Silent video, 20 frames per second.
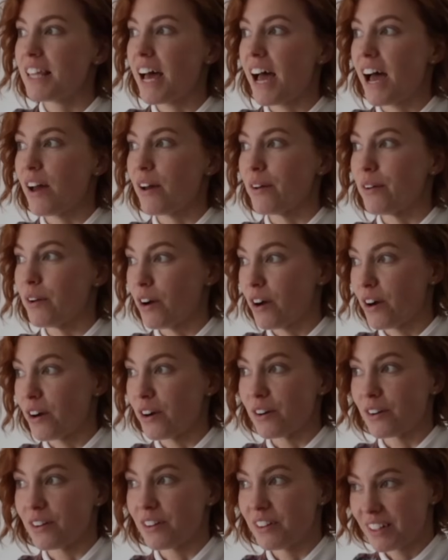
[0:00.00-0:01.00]
that
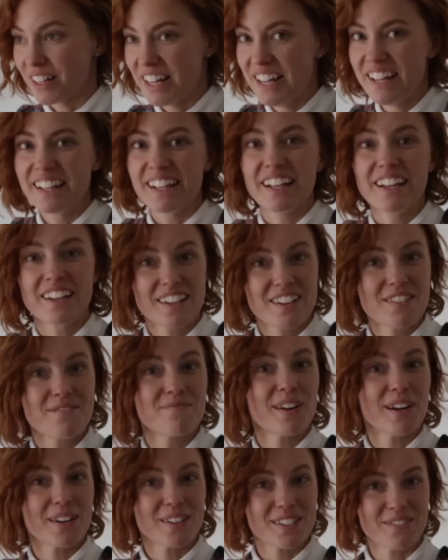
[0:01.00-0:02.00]
are,
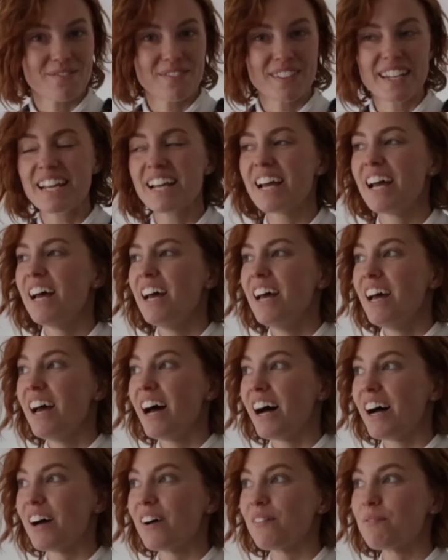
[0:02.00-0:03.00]
compared to me,
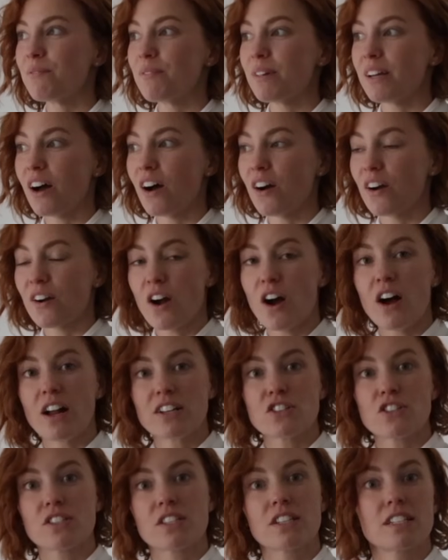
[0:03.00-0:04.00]
are on
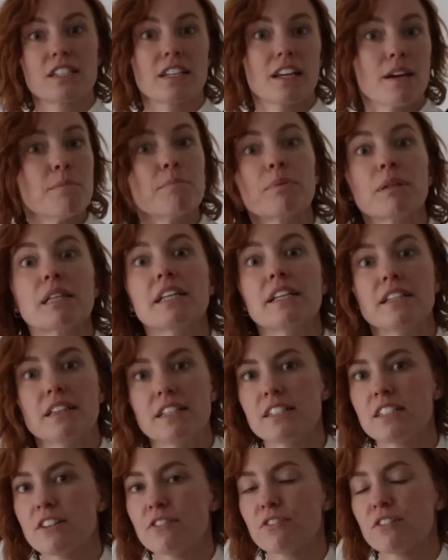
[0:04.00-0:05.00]
just a completely
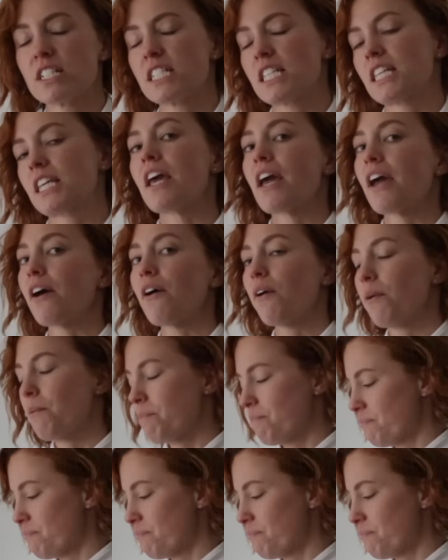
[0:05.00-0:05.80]
different scale.